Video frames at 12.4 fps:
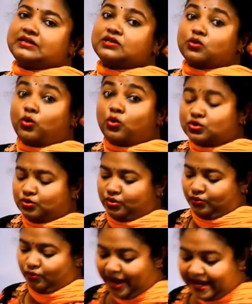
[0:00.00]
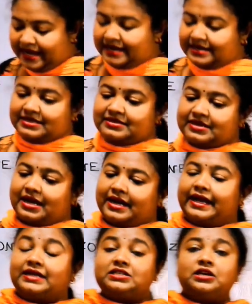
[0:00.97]
is ozone. Why it is
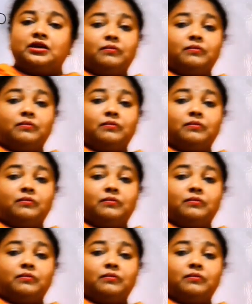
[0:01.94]
correct?